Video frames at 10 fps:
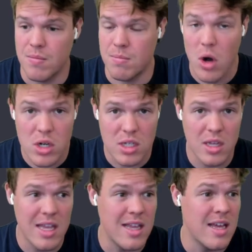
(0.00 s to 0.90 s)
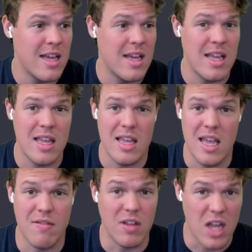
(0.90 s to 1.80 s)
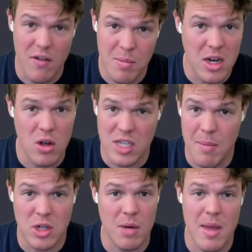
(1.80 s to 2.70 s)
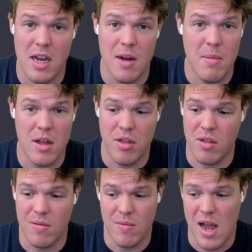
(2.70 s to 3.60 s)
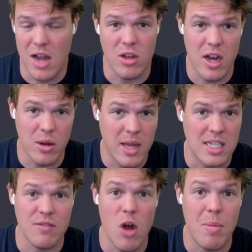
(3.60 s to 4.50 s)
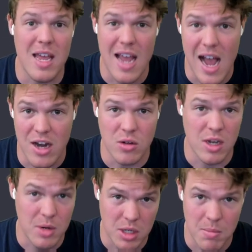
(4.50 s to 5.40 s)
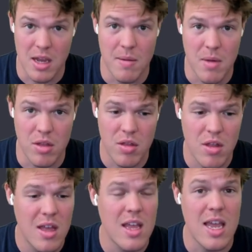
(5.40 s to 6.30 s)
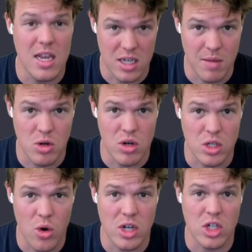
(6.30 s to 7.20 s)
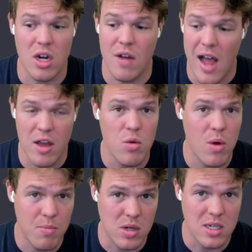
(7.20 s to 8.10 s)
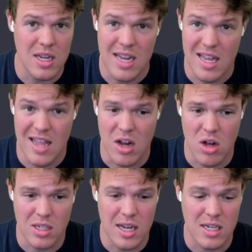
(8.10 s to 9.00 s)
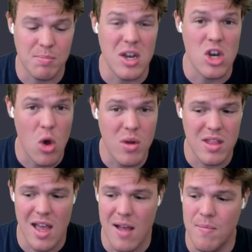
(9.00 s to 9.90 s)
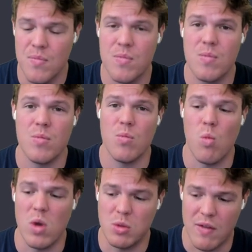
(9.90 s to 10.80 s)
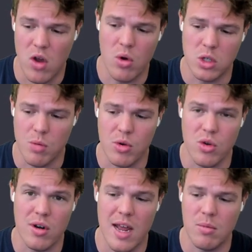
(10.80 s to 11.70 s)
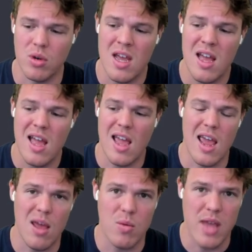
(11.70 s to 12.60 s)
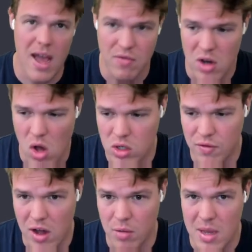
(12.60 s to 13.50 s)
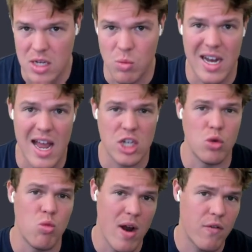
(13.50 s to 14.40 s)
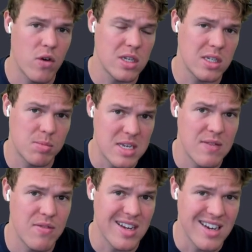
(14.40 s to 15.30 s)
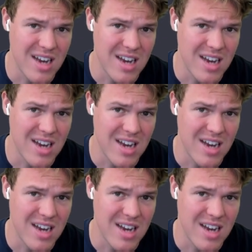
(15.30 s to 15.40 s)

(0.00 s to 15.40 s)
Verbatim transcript: Personally, if the government knows how much I'm making a month, I could care less if OpenAI knows how much I'm making a month. It's up to your discretion of how you want to proceed in that context. But knowing that once we have code interpreter enabled and we have the knowledge file base, we can actually reference specific